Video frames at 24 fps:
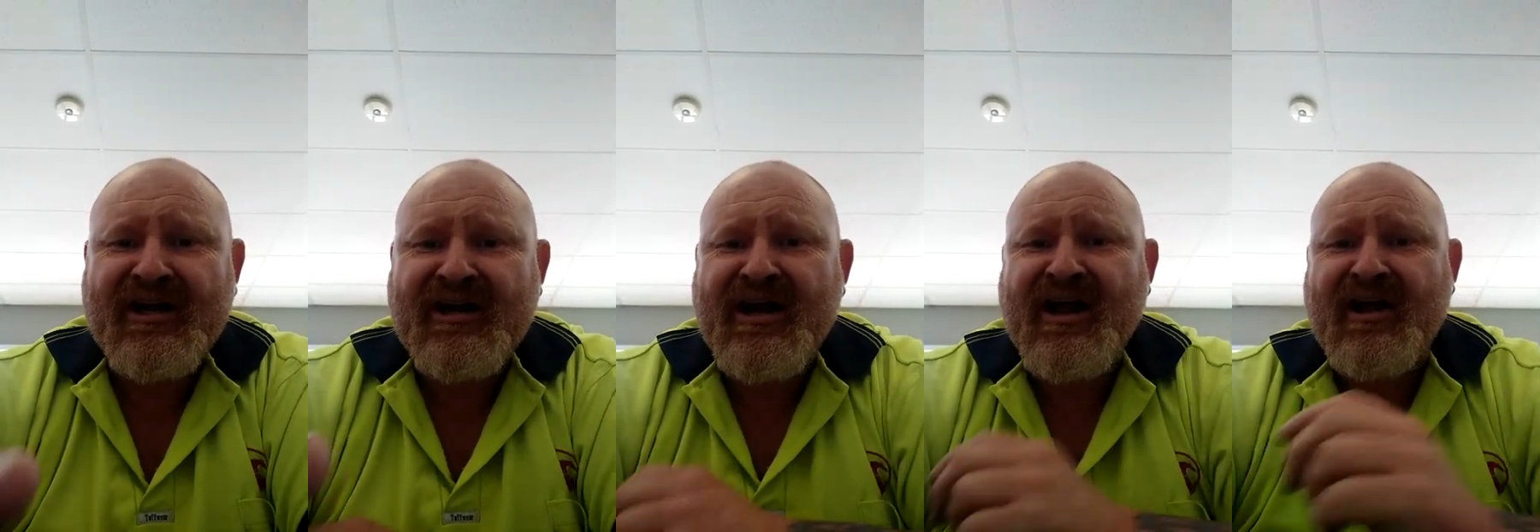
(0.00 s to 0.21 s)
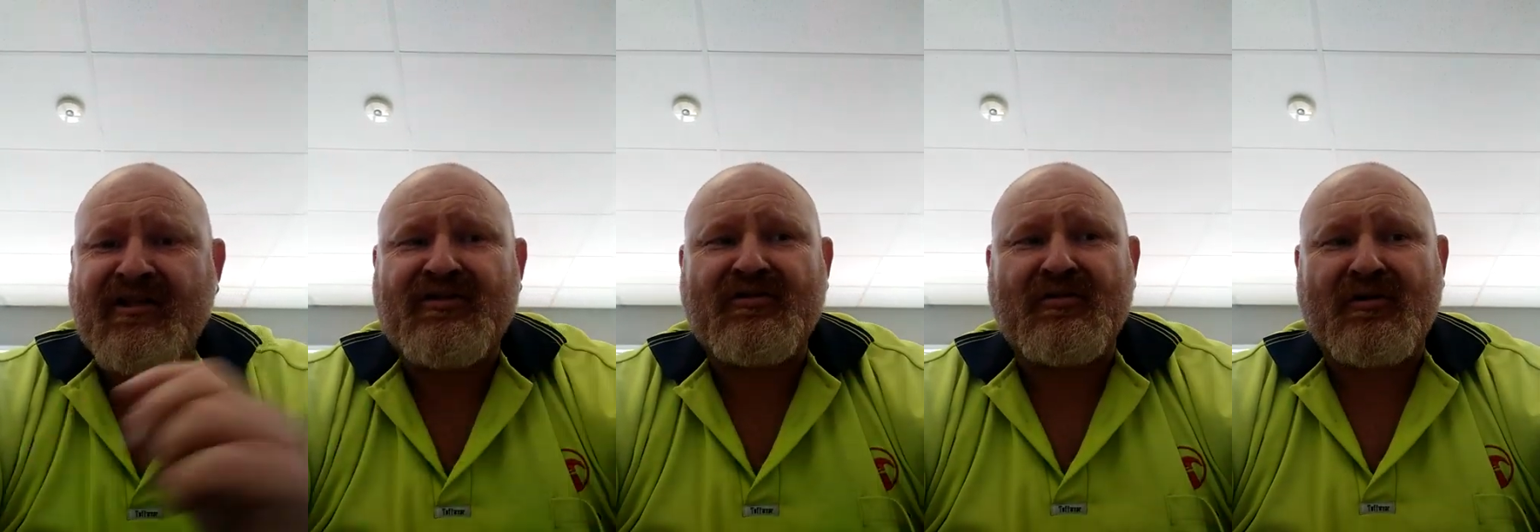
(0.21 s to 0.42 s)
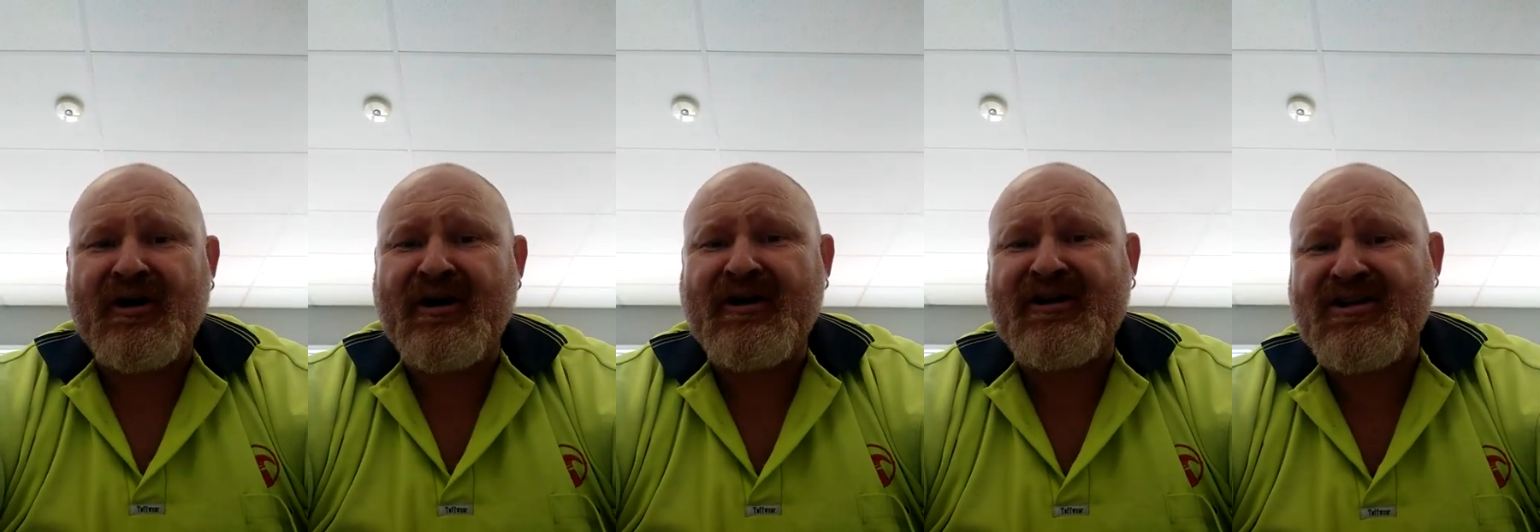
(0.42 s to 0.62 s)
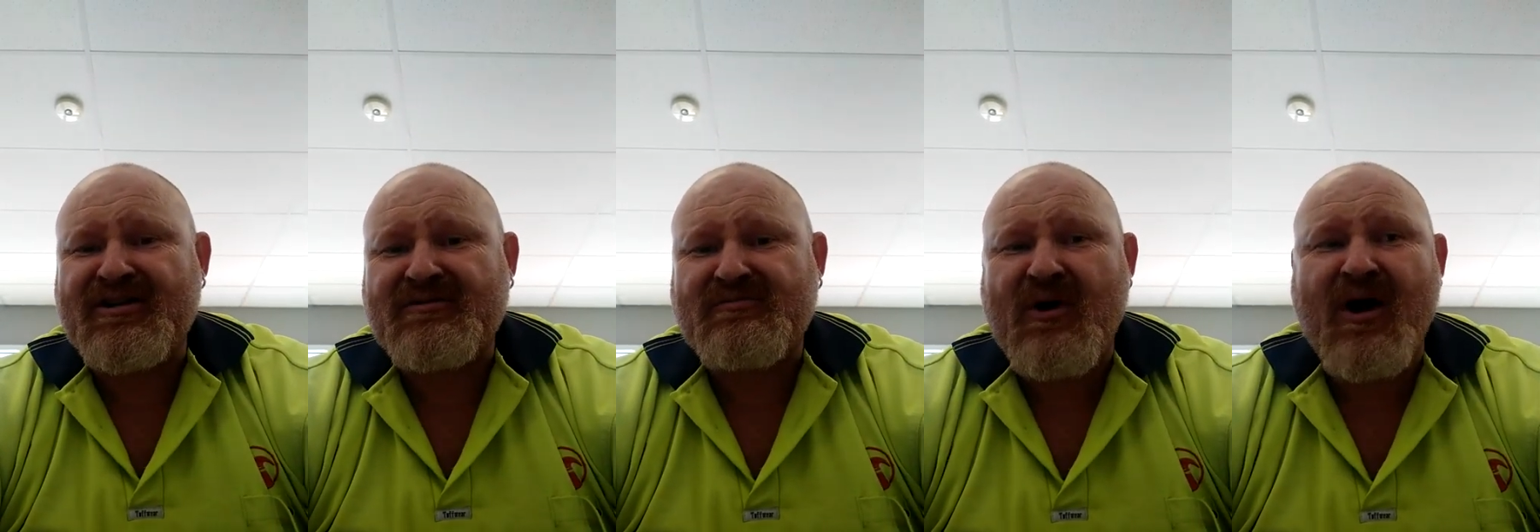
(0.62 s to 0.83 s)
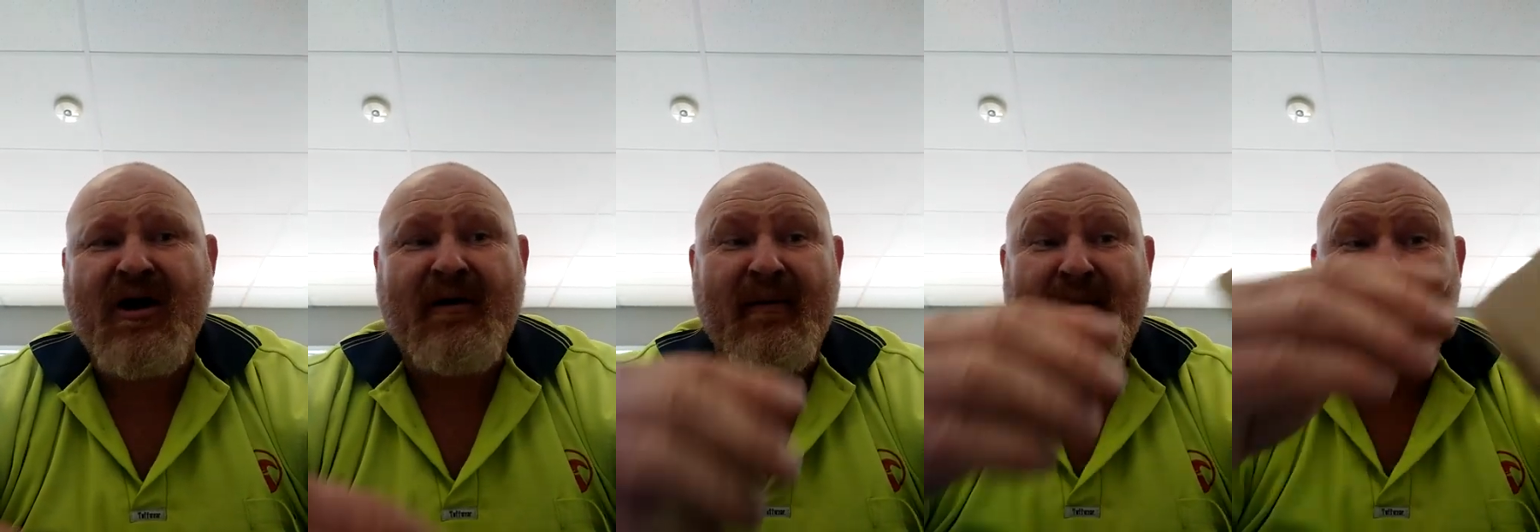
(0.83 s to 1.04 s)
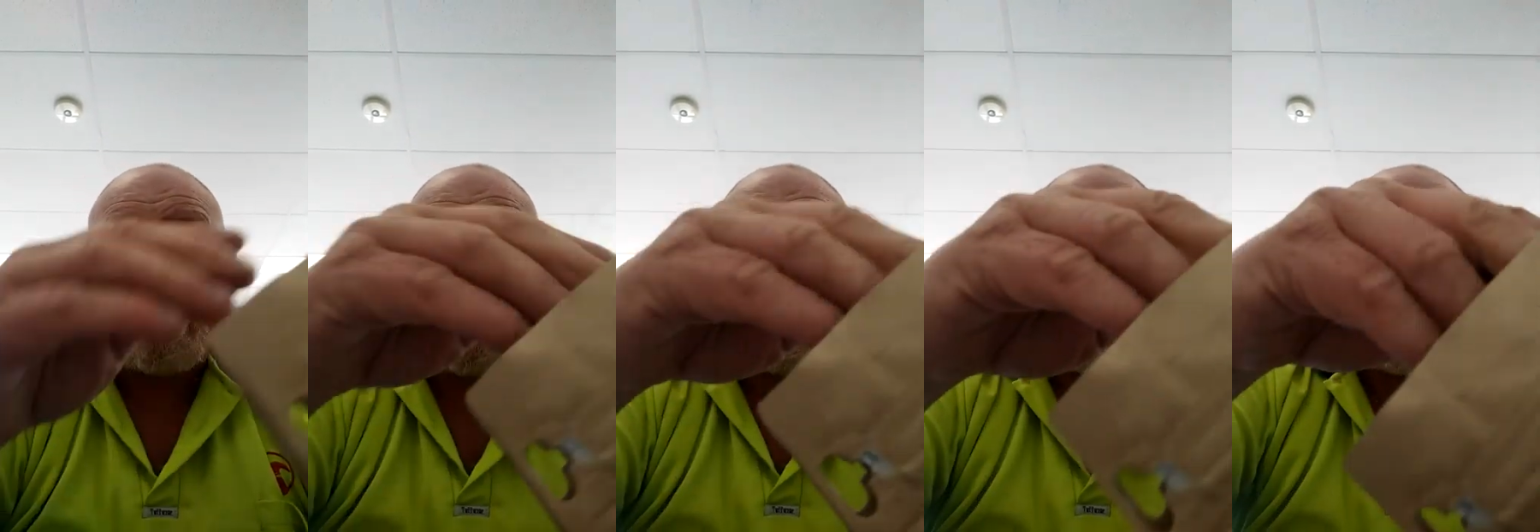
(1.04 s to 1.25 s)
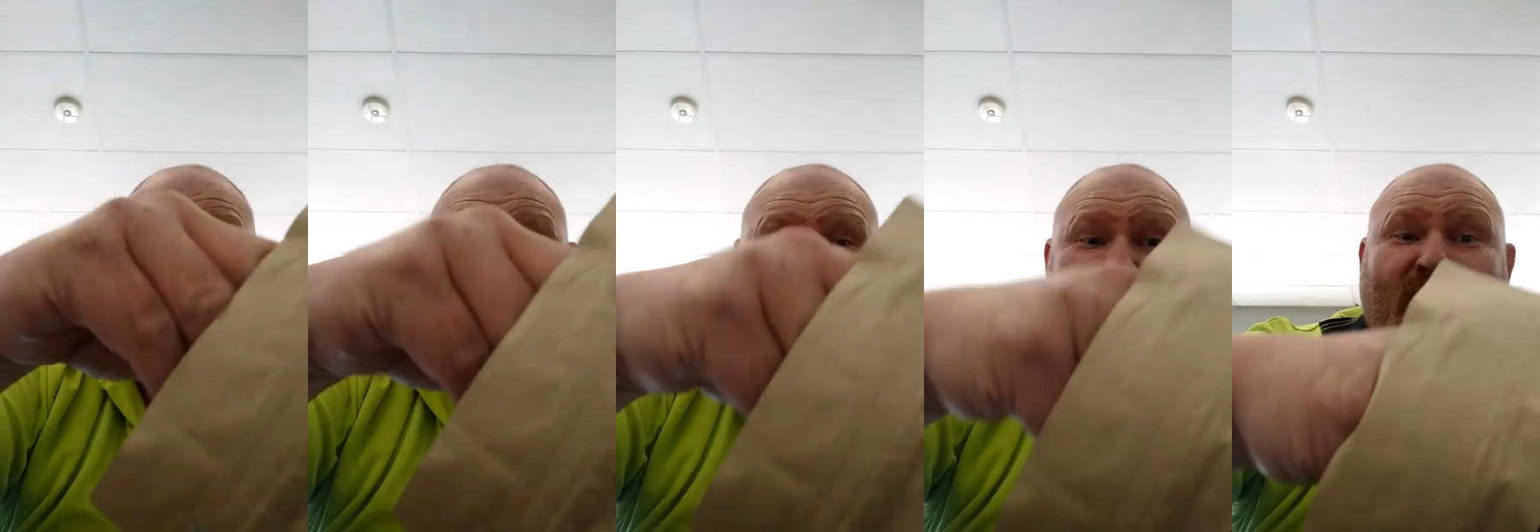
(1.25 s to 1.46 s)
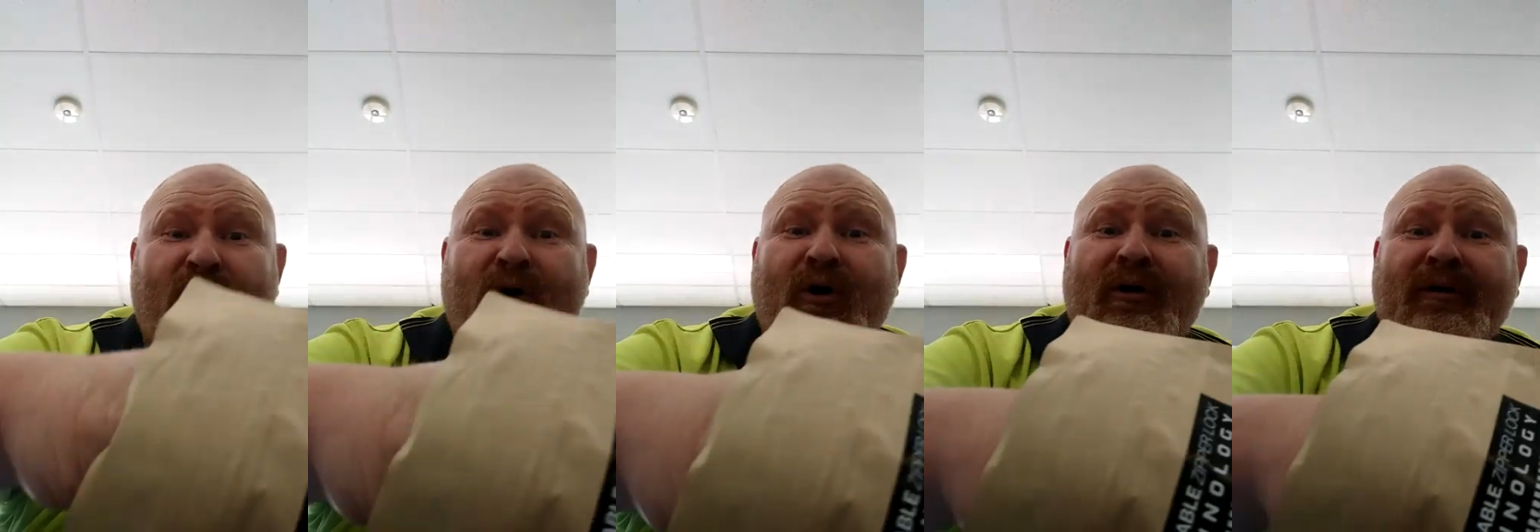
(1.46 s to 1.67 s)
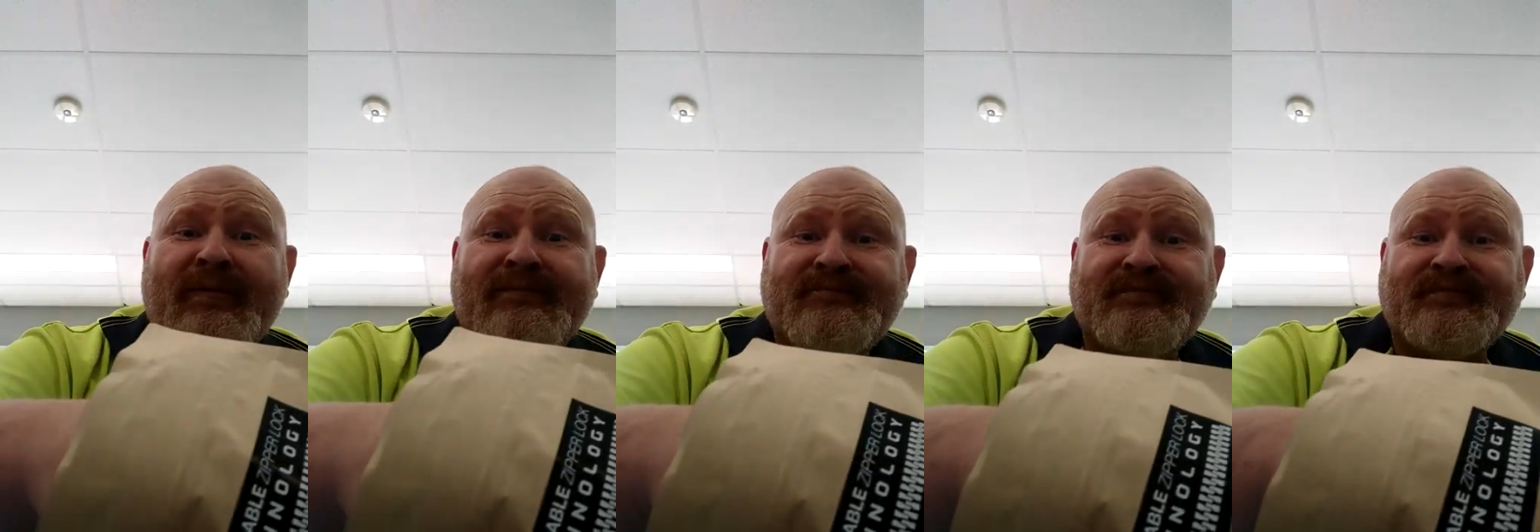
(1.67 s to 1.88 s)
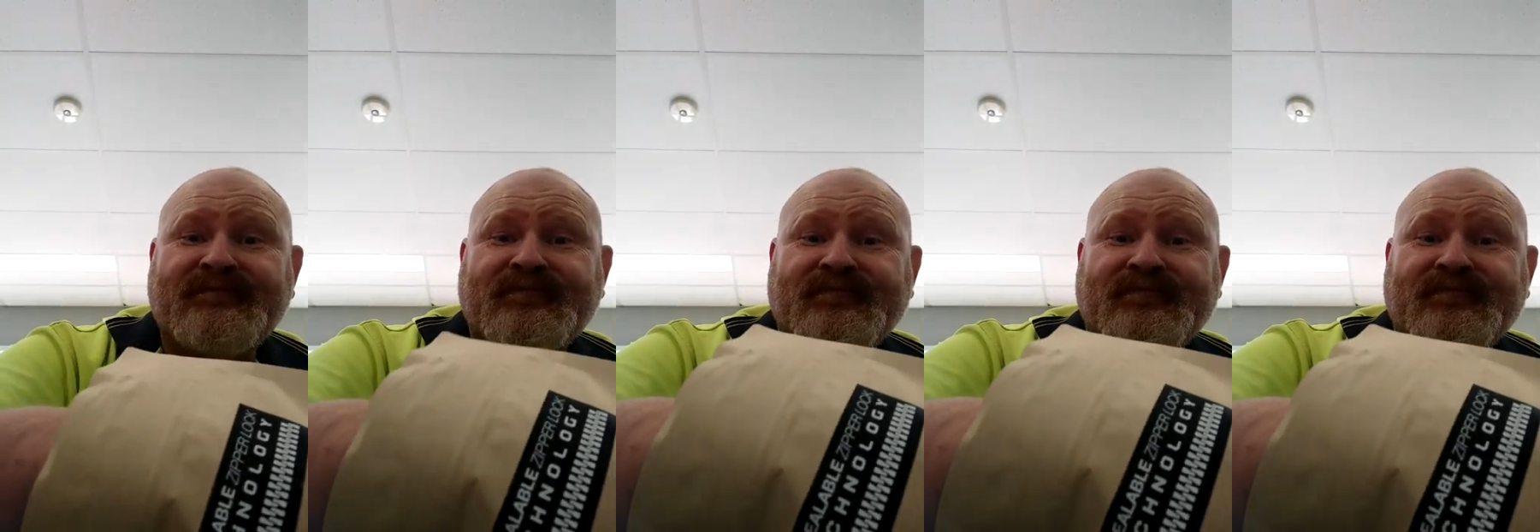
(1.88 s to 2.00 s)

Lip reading: He had three. Guess what? I'm having four.